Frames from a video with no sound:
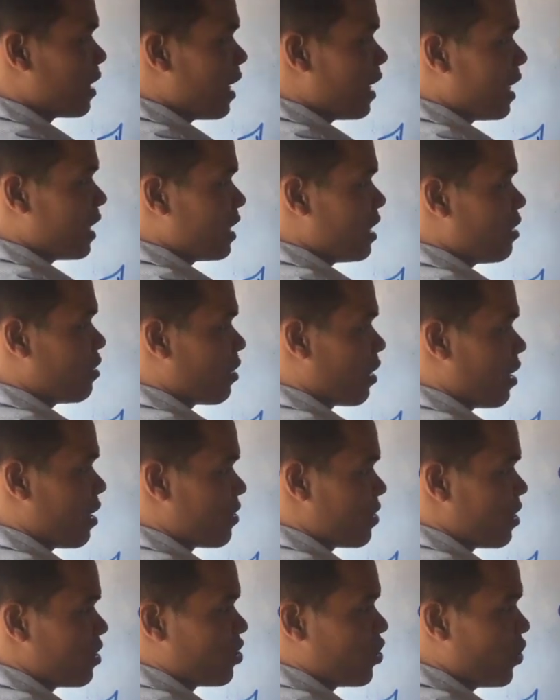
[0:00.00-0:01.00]
relative
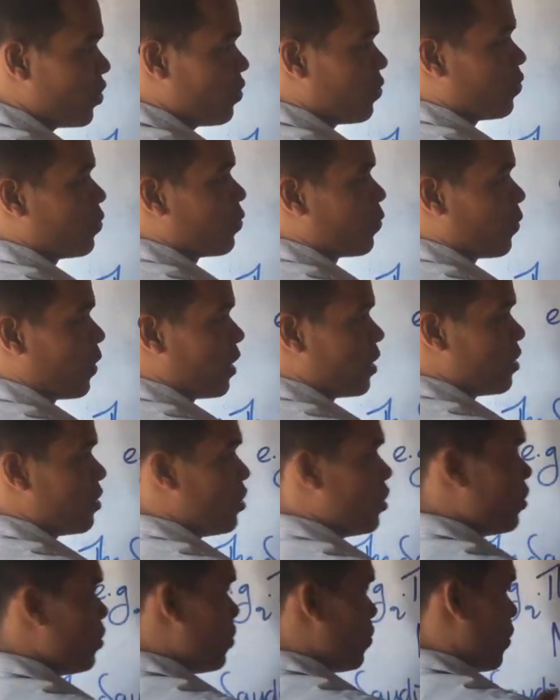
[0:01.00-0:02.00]
clauses too, when
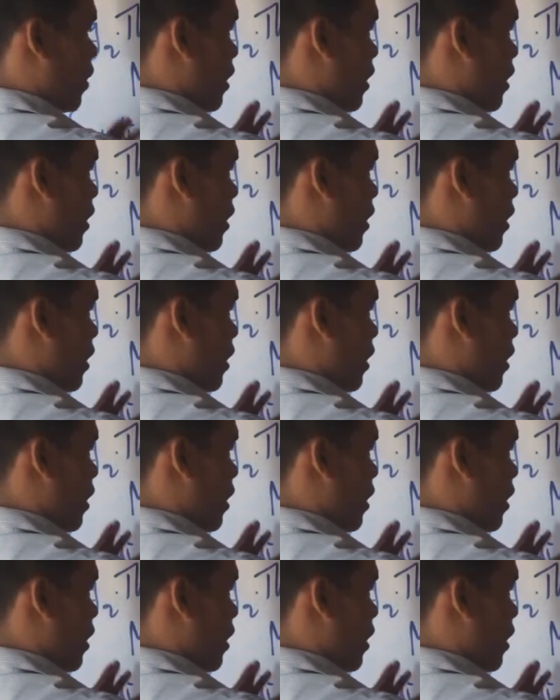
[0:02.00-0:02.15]
you